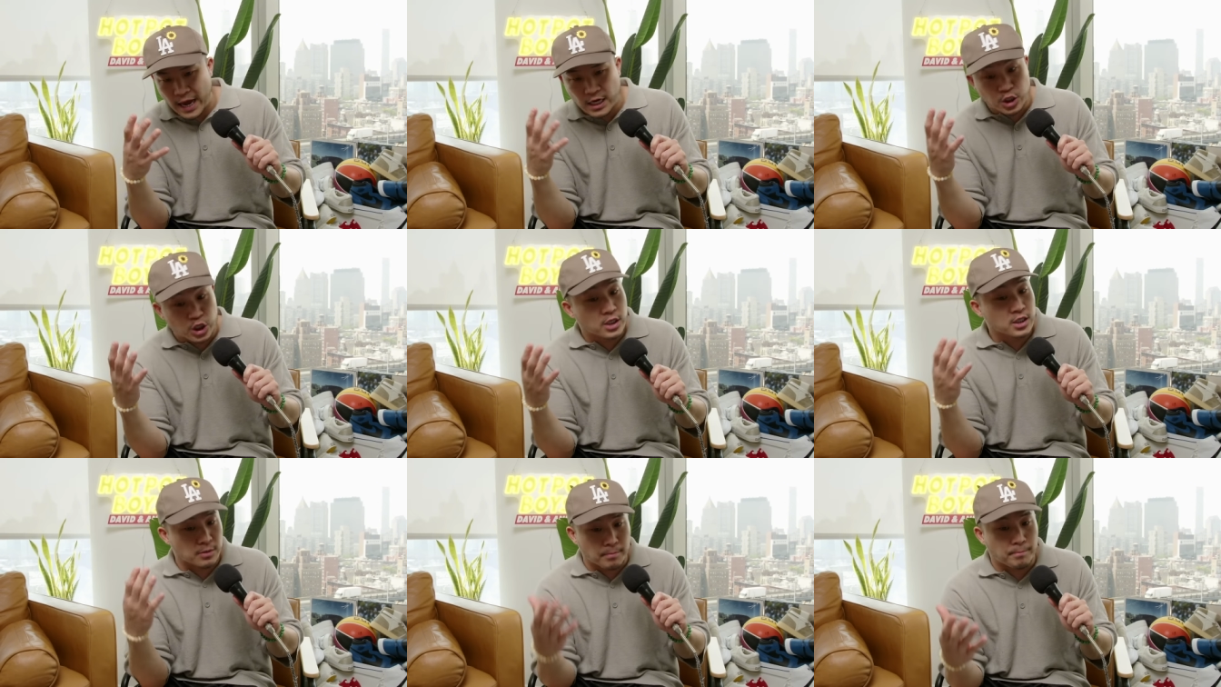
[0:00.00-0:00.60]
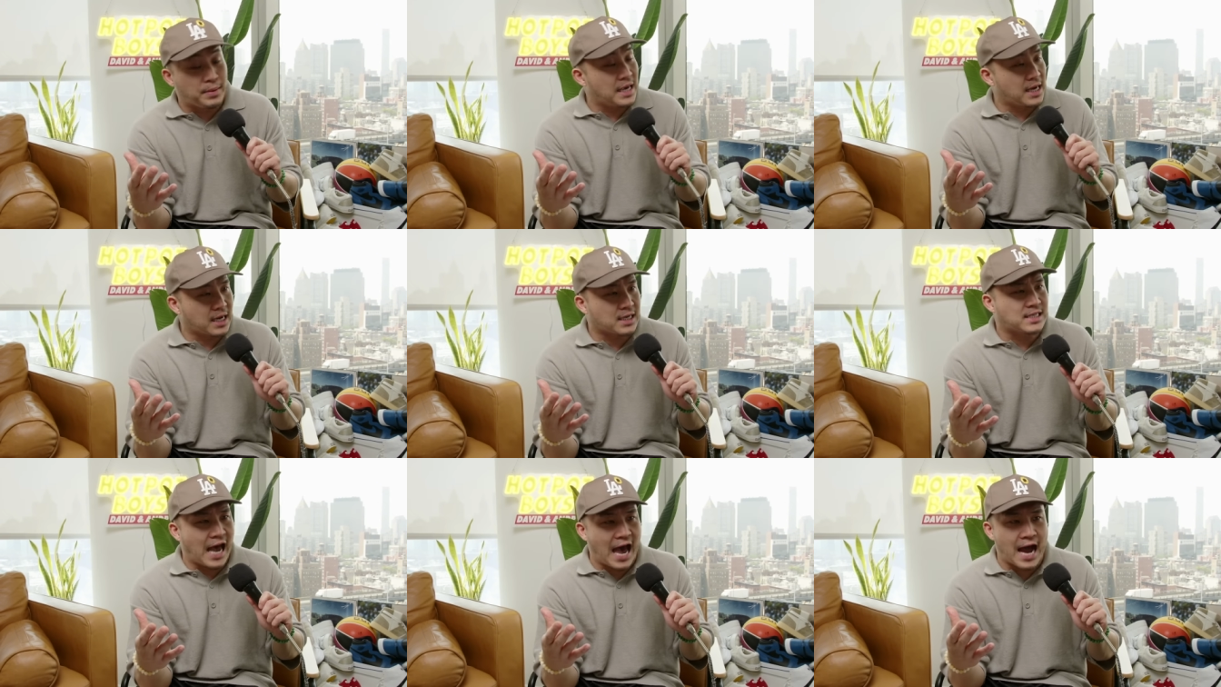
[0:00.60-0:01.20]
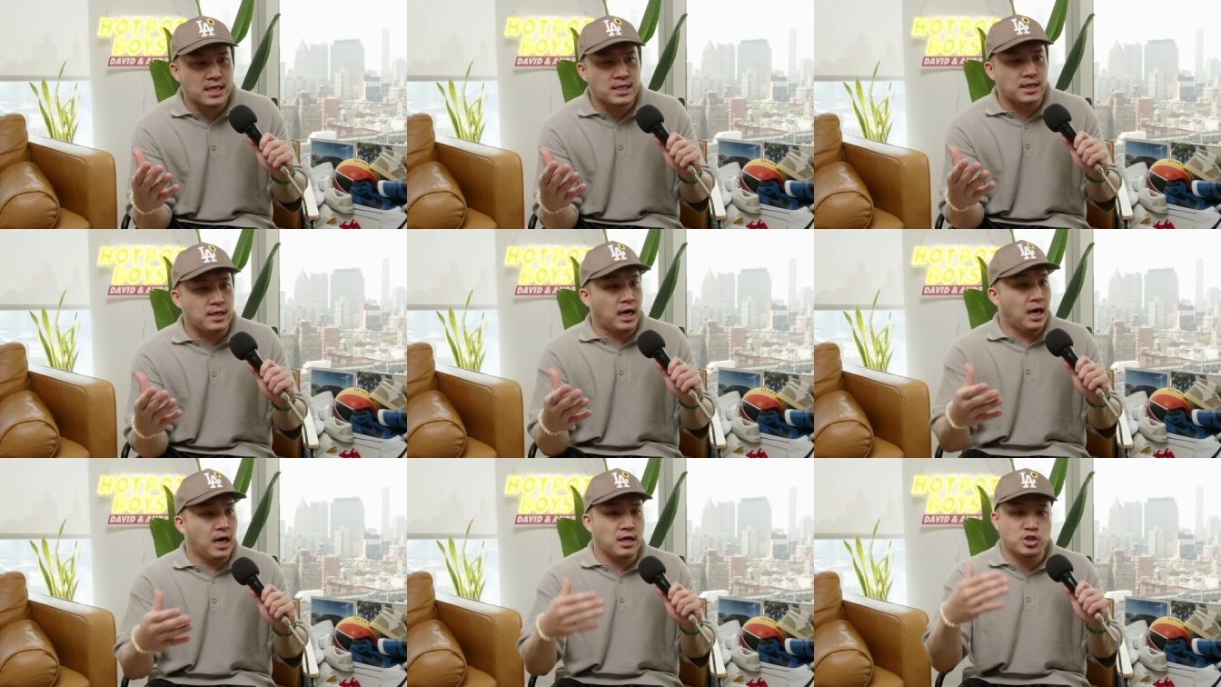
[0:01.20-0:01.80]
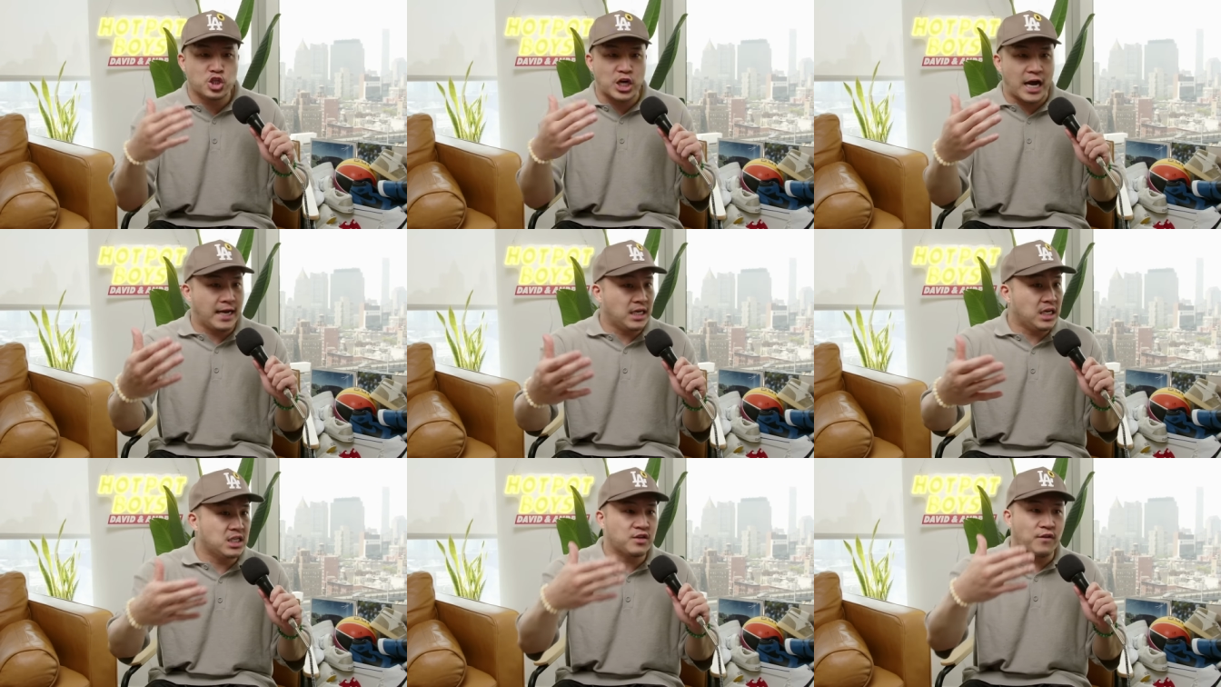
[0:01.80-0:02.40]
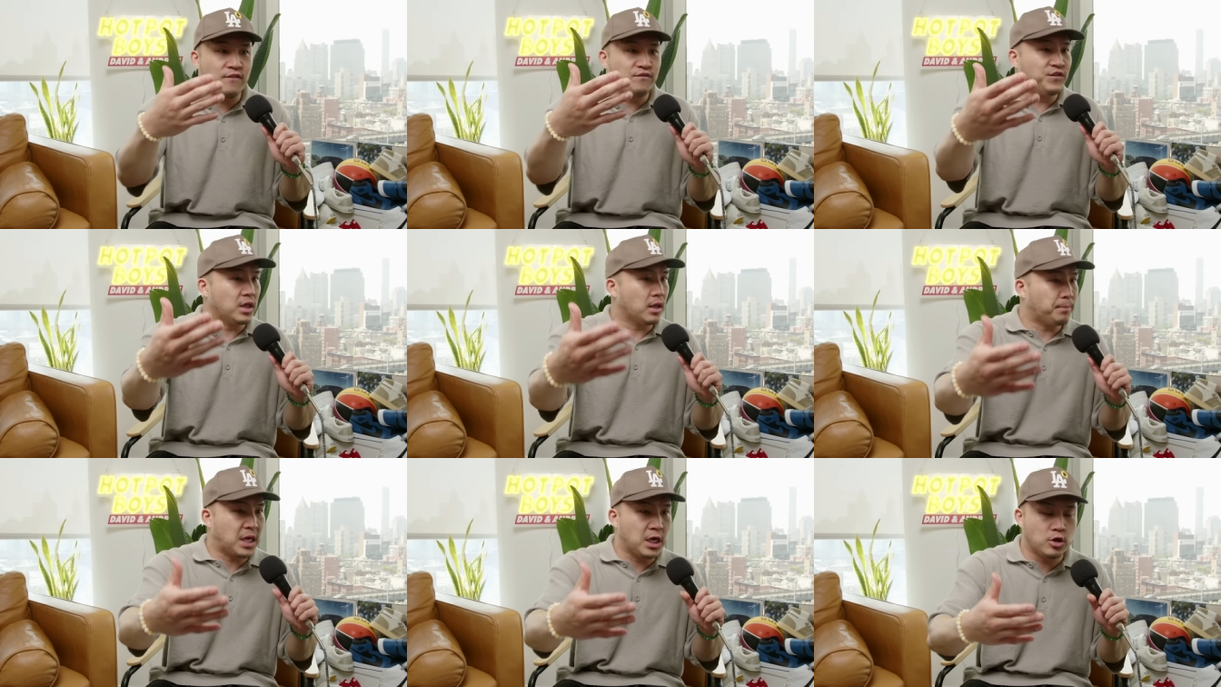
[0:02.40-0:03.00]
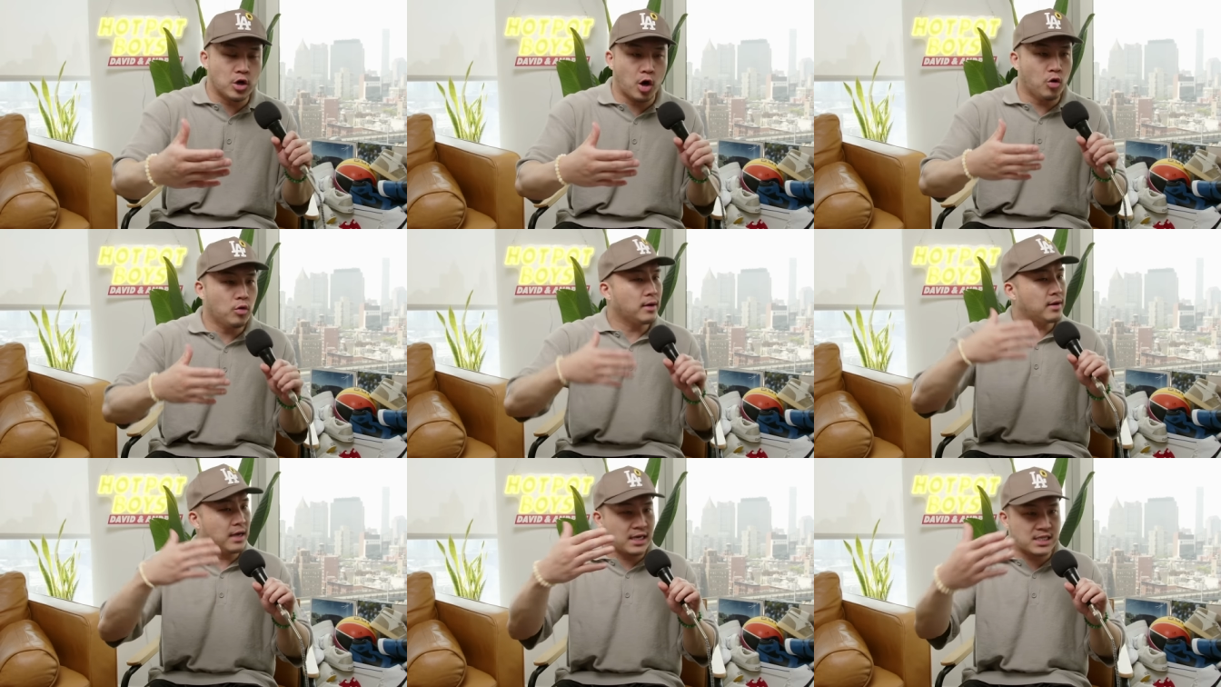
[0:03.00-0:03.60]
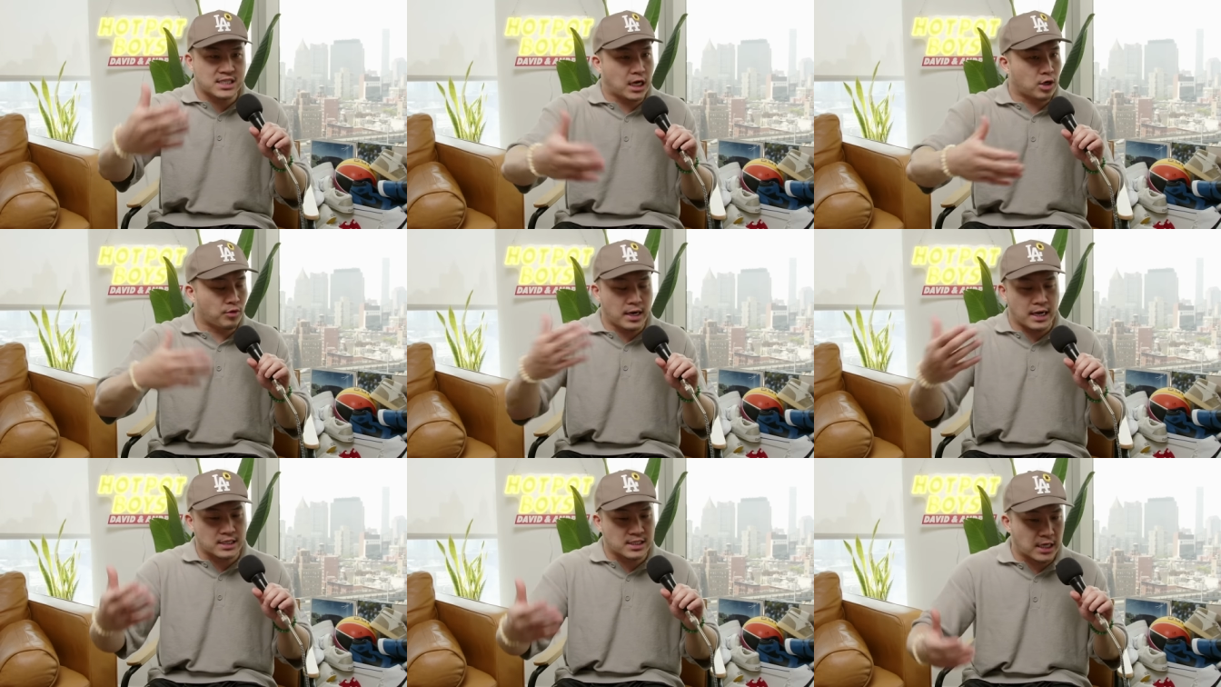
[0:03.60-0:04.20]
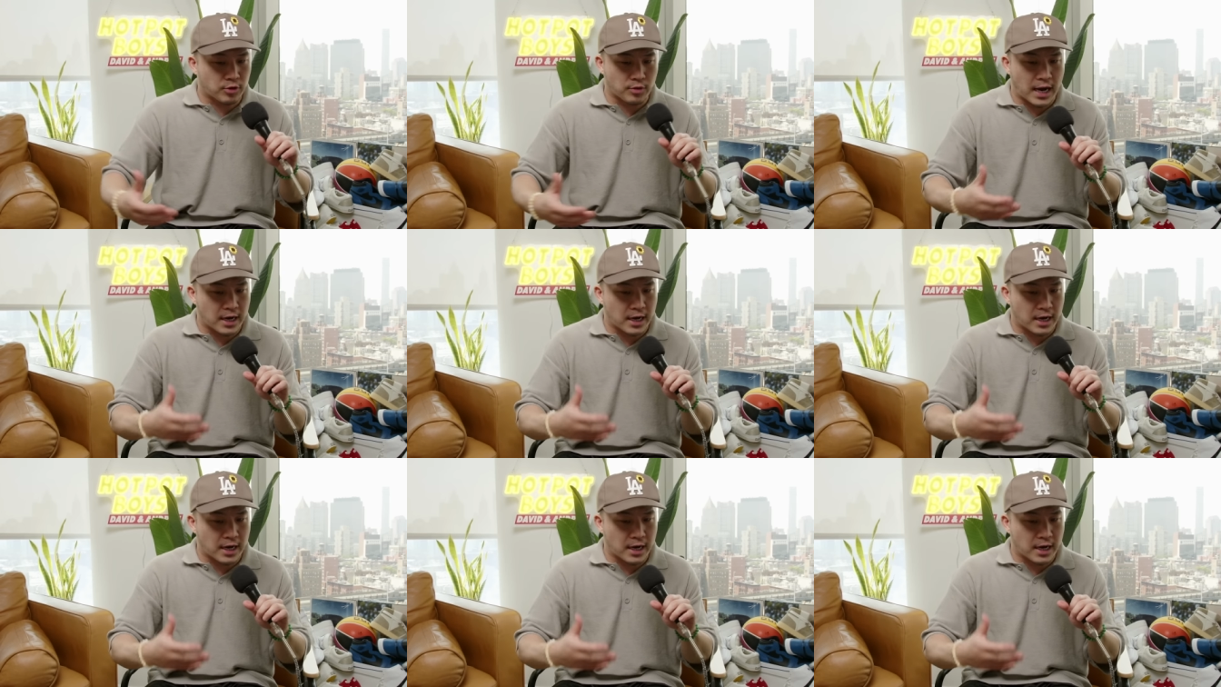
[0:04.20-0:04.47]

Asians being attacked, uh, Chinese, Filipino, et cetera, et cetera.